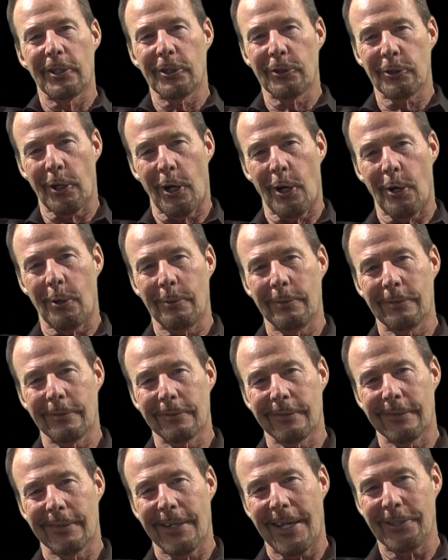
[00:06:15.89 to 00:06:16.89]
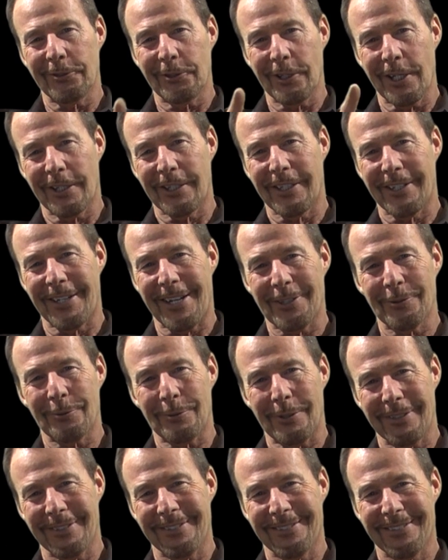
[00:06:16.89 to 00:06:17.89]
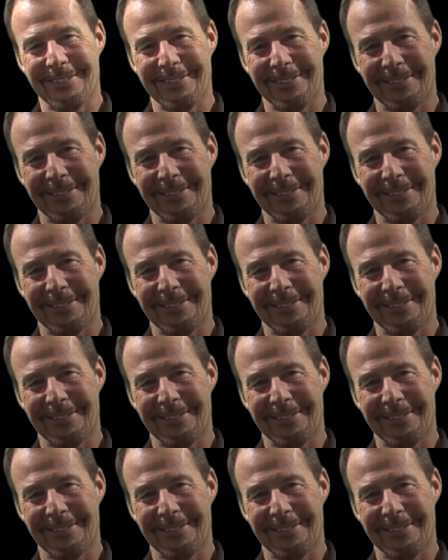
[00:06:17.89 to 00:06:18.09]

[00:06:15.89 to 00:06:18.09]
So I'll see you on the next one.